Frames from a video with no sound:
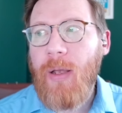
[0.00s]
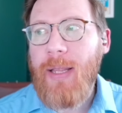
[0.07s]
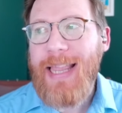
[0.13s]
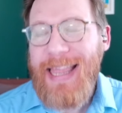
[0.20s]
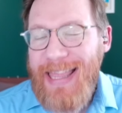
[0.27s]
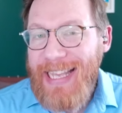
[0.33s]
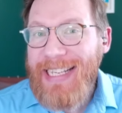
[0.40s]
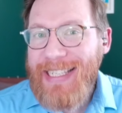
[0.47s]

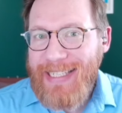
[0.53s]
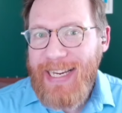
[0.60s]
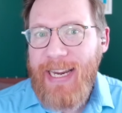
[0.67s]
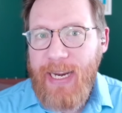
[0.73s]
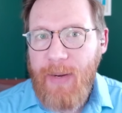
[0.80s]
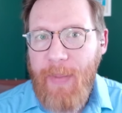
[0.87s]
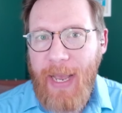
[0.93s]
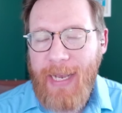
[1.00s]
this
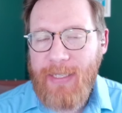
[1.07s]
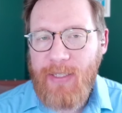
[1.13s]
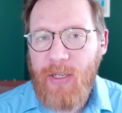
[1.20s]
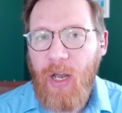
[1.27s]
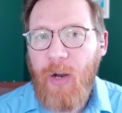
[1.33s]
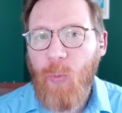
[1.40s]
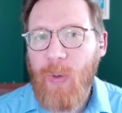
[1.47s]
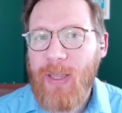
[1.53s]
team has
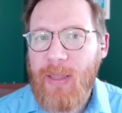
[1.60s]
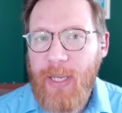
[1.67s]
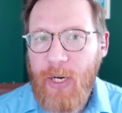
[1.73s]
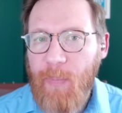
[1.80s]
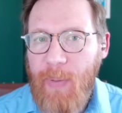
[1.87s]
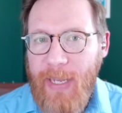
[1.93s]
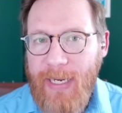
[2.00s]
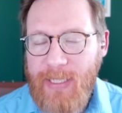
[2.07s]
done with their
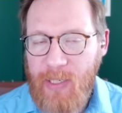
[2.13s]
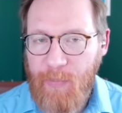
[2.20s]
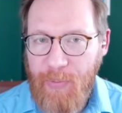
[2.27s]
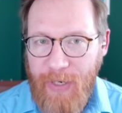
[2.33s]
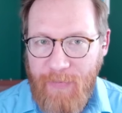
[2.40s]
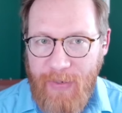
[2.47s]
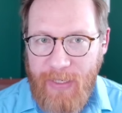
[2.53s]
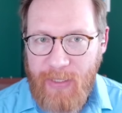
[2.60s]
picks in
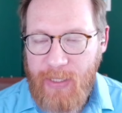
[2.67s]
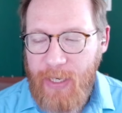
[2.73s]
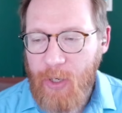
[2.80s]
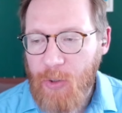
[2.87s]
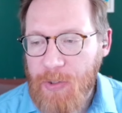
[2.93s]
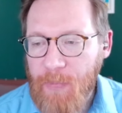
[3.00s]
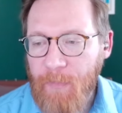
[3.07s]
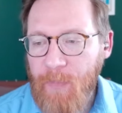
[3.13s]
previous
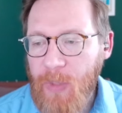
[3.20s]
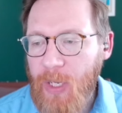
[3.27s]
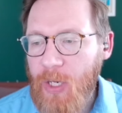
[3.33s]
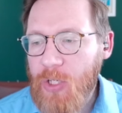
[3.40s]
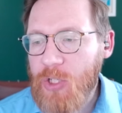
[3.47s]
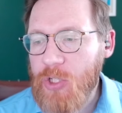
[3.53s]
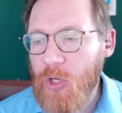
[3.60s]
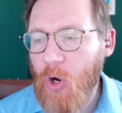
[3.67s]
years.
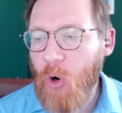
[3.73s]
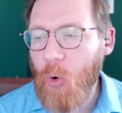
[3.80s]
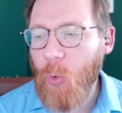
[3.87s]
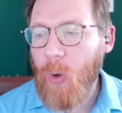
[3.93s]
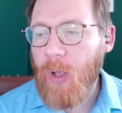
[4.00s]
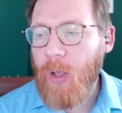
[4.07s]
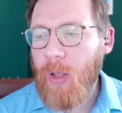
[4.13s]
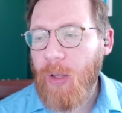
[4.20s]

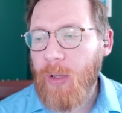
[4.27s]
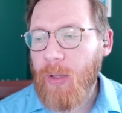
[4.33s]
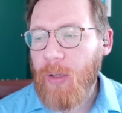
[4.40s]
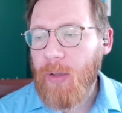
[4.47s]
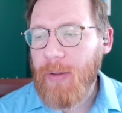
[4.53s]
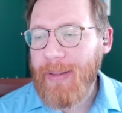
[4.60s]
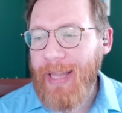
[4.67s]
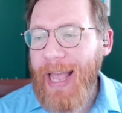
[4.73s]
So
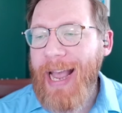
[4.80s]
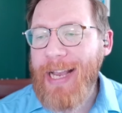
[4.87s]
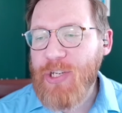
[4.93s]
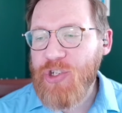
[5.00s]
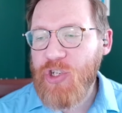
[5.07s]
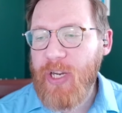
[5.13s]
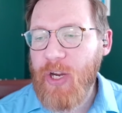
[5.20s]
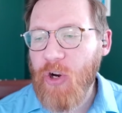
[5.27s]

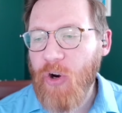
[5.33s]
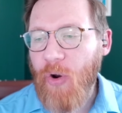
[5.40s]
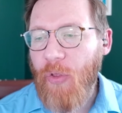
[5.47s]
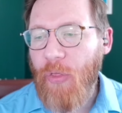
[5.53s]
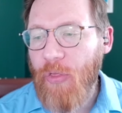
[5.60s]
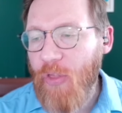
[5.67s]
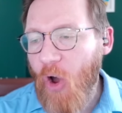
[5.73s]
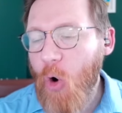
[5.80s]
last year,
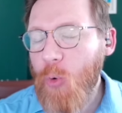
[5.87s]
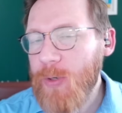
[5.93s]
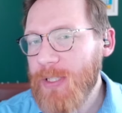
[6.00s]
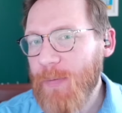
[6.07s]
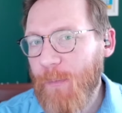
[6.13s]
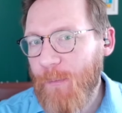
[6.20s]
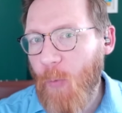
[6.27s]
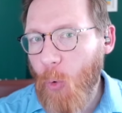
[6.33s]
those
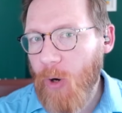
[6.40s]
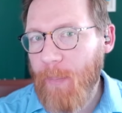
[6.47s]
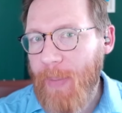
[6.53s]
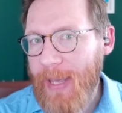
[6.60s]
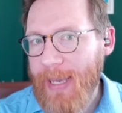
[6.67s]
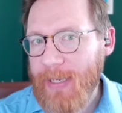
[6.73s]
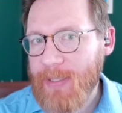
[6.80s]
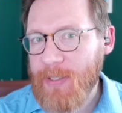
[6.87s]
four
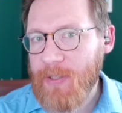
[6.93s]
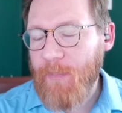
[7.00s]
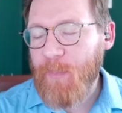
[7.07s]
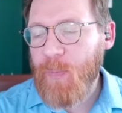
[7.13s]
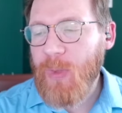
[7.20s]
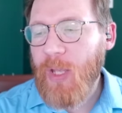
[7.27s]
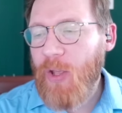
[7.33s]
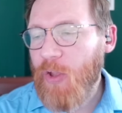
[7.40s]
picks,
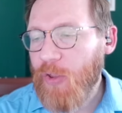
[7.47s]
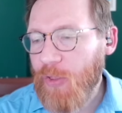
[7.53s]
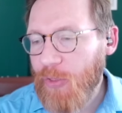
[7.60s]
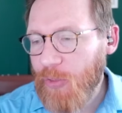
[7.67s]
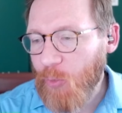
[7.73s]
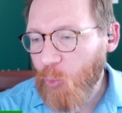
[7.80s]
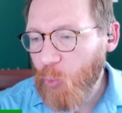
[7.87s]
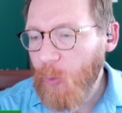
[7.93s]

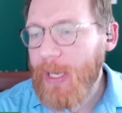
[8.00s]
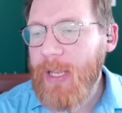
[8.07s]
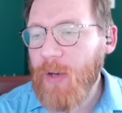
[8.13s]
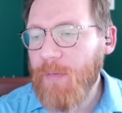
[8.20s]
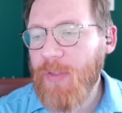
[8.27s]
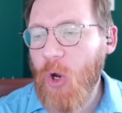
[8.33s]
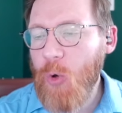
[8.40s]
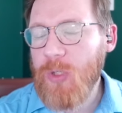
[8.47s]
three
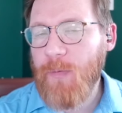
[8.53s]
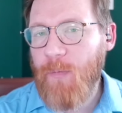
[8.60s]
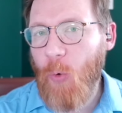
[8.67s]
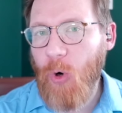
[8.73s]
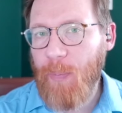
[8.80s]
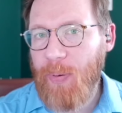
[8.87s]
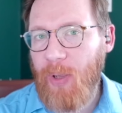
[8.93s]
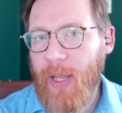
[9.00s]
of those
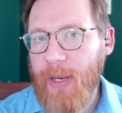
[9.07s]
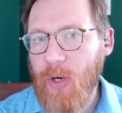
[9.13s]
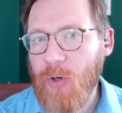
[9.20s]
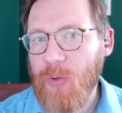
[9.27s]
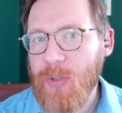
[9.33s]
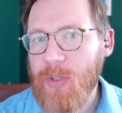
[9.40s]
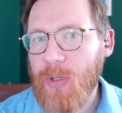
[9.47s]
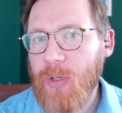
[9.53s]
four
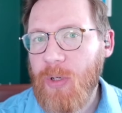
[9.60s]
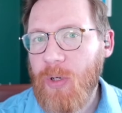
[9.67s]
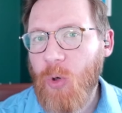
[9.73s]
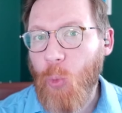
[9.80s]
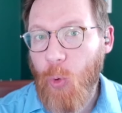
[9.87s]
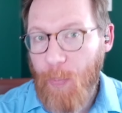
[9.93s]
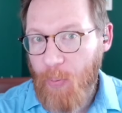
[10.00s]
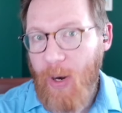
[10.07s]
players
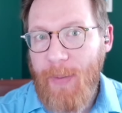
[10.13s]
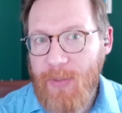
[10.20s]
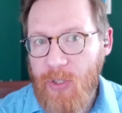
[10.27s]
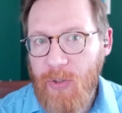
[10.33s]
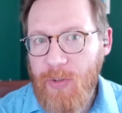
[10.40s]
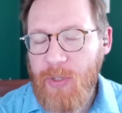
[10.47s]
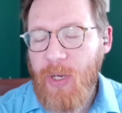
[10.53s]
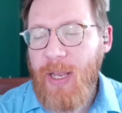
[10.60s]
were
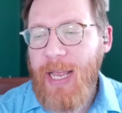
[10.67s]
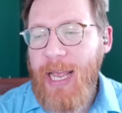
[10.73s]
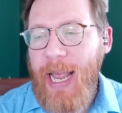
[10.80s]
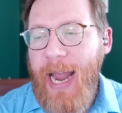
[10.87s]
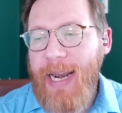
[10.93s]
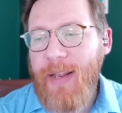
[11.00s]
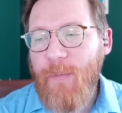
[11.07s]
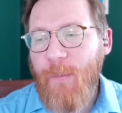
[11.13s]
prepsters.
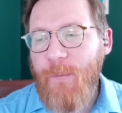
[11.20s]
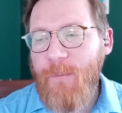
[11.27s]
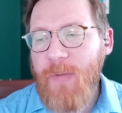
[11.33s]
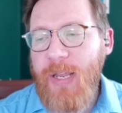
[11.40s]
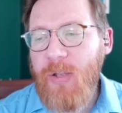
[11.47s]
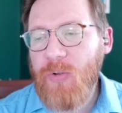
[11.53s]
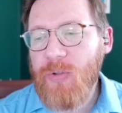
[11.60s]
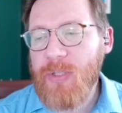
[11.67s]
And it
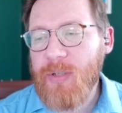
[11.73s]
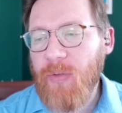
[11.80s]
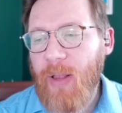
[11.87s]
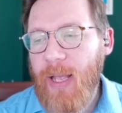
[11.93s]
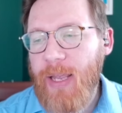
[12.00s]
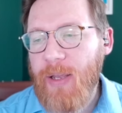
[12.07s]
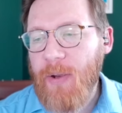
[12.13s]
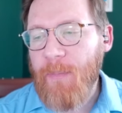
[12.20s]
feels
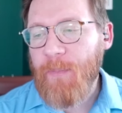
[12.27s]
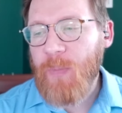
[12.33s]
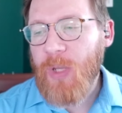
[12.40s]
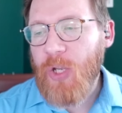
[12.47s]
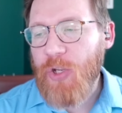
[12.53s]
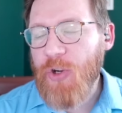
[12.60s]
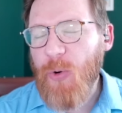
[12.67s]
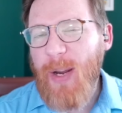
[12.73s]
like
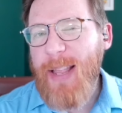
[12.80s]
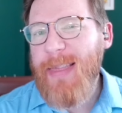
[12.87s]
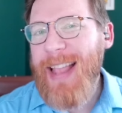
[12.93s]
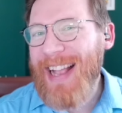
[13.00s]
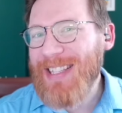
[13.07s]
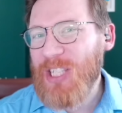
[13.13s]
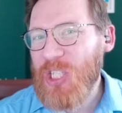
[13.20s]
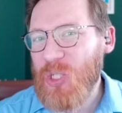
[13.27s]
you're in
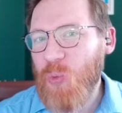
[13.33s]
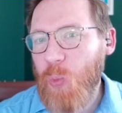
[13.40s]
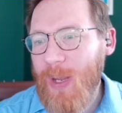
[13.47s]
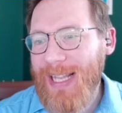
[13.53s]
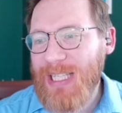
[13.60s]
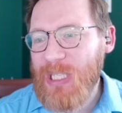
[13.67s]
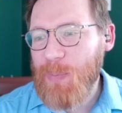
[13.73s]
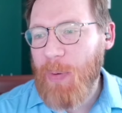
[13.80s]
that
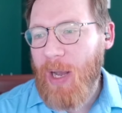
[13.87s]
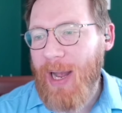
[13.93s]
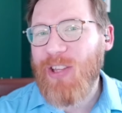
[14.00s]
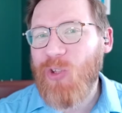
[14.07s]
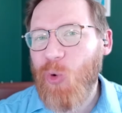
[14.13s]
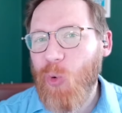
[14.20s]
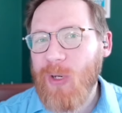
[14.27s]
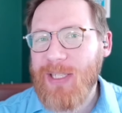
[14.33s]
sweet spot
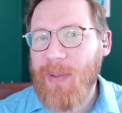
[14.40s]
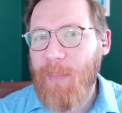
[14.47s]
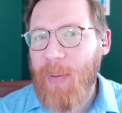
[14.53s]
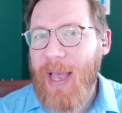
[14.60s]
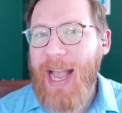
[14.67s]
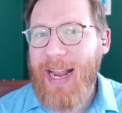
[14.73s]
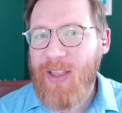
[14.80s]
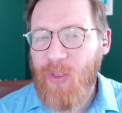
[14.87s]
towards the
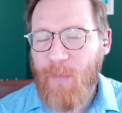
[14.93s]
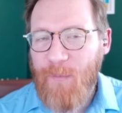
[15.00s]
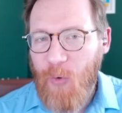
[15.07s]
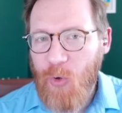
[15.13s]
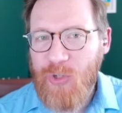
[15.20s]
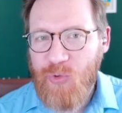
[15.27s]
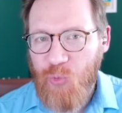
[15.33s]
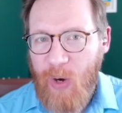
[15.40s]
back of the
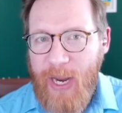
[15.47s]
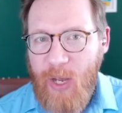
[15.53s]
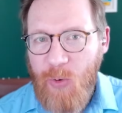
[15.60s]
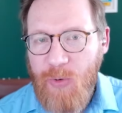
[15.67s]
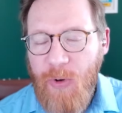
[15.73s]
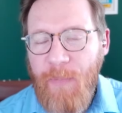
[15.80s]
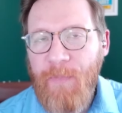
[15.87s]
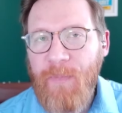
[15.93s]
first
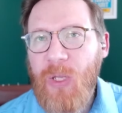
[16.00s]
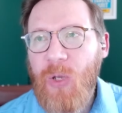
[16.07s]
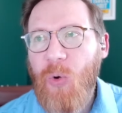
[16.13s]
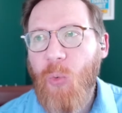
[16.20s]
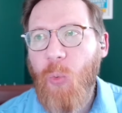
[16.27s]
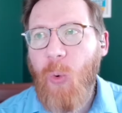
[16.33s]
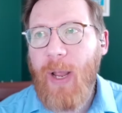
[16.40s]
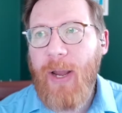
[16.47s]
round
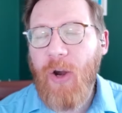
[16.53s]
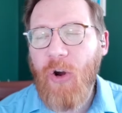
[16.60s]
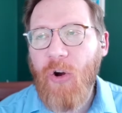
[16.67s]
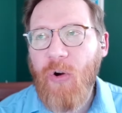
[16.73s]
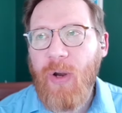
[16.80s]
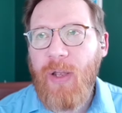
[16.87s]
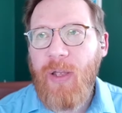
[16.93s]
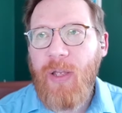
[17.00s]

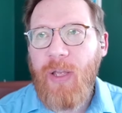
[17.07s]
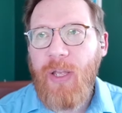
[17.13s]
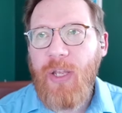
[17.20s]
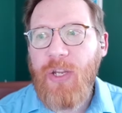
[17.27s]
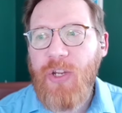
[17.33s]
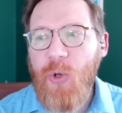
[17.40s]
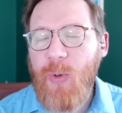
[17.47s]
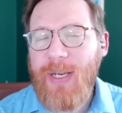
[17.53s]
where
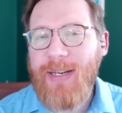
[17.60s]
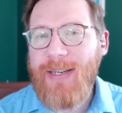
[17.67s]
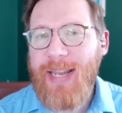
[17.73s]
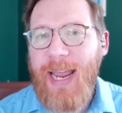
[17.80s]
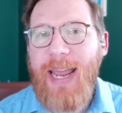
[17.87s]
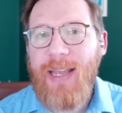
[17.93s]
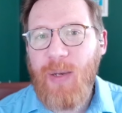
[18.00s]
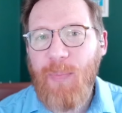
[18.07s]
you can
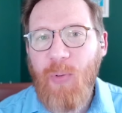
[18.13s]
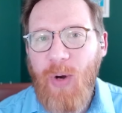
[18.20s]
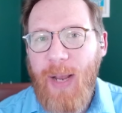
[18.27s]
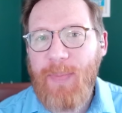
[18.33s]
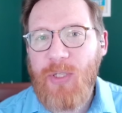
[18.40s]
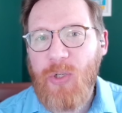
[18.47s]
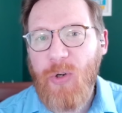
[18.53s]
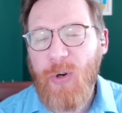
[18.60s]
take a
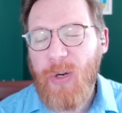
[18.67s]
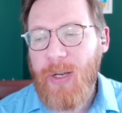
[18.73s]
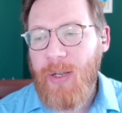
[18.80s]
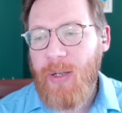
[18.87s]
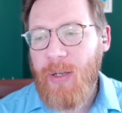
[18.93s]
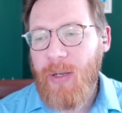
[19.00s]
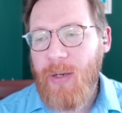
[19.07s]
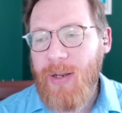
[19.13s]
prepster,
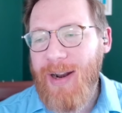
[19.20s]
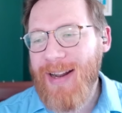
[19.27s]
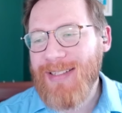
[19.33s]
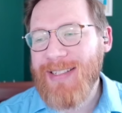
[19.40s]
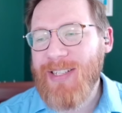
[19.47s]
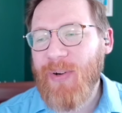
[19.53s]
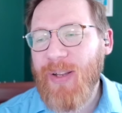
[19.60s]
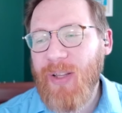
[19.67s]
not
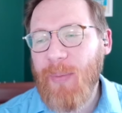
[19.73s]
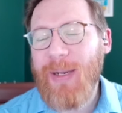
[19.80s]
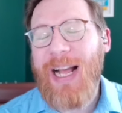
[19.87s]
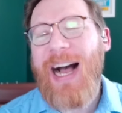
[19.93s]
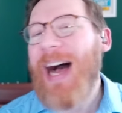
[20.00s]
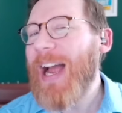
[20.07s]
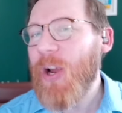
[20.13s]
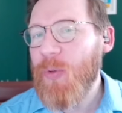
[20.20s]
necessarily a little bit
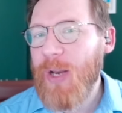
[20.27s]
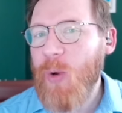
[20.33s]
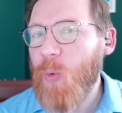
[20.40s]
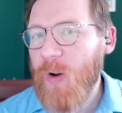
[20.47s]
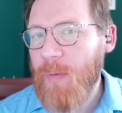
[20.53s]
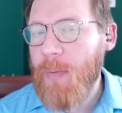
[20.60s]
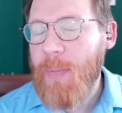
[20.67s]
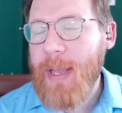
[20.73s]
higher than he would
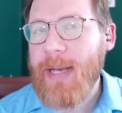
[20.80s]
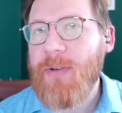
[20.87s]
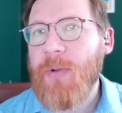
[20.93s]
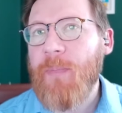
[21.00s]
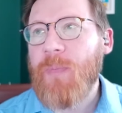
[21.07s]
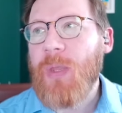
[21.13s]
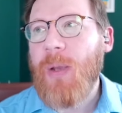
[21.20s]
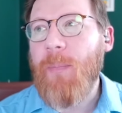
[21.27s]
have been picked,
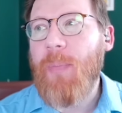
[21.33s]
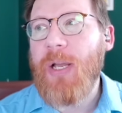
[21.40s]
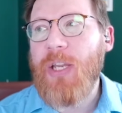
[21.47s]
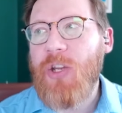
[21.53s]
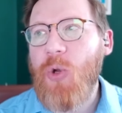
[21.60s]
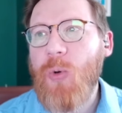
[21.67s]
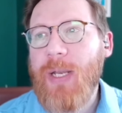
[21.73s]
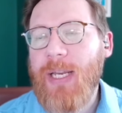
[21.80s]
but
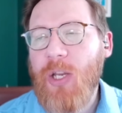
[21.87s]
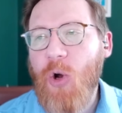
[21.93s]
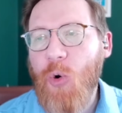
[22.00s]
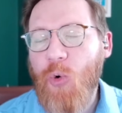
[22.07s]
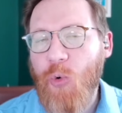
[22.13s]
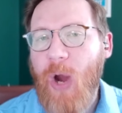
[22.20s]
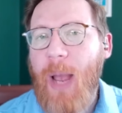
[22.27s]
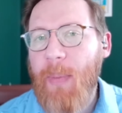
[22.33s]
you can go
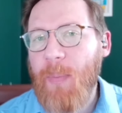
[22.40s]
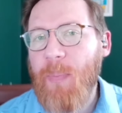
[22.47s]
grab a